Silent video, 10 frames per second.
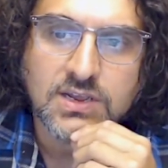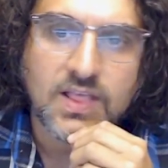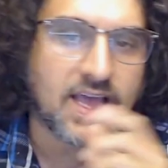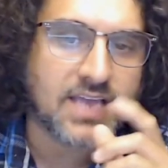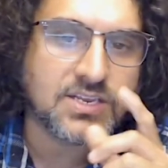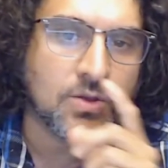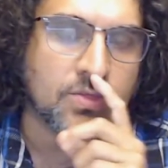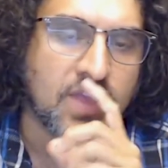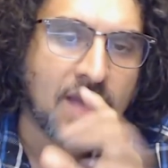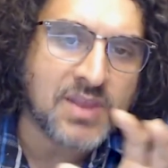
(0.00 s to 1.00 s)
Like,
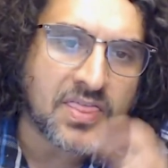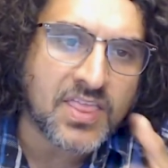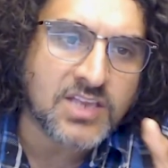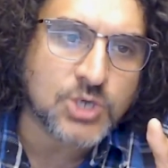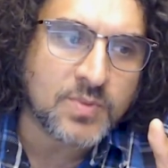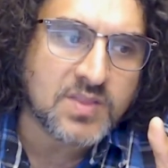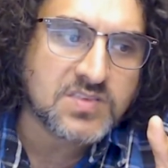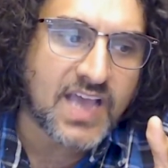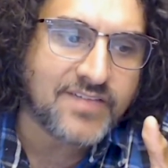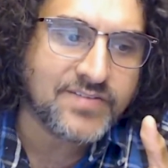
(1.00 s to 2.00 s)
I think Germans
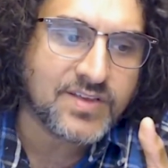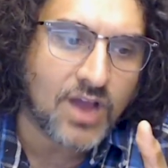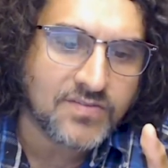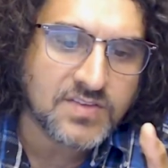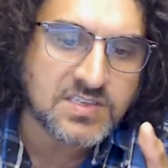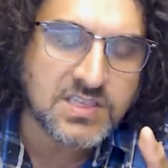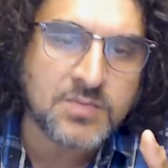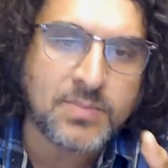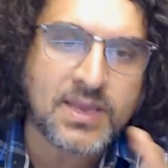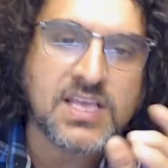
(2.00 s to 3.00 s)
have it,
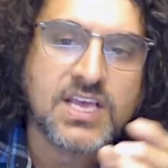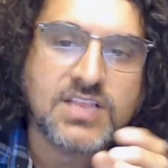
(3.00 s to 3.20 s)
obviously, but